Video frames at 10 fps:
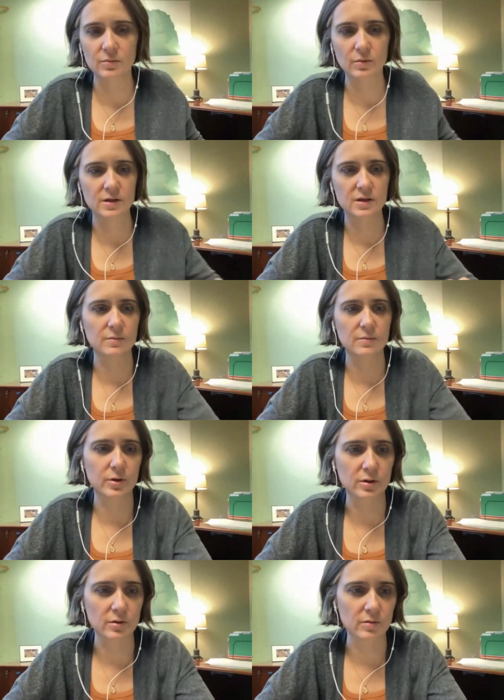at what the
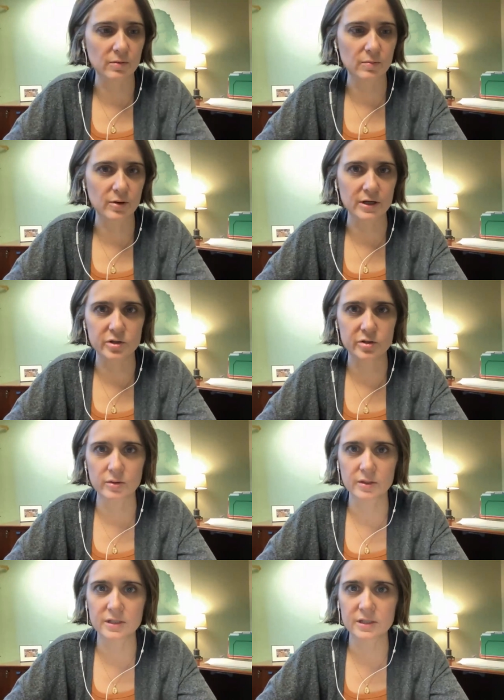Booker Prize
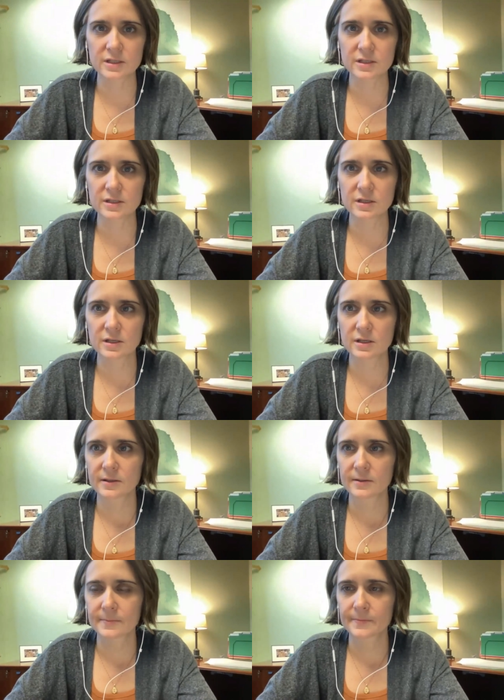shortlist is,
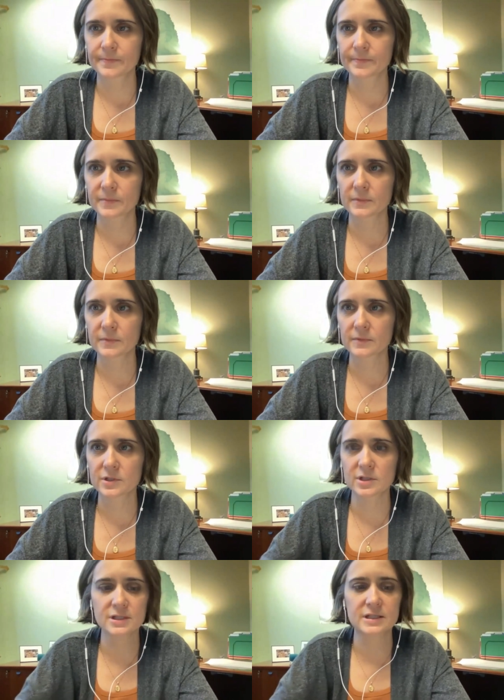
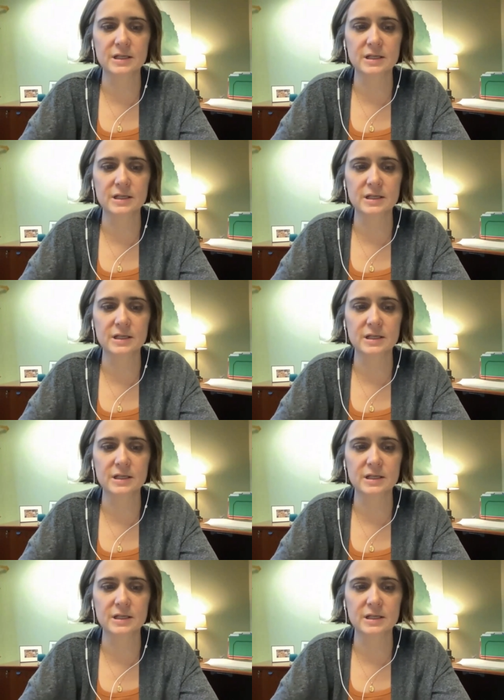just to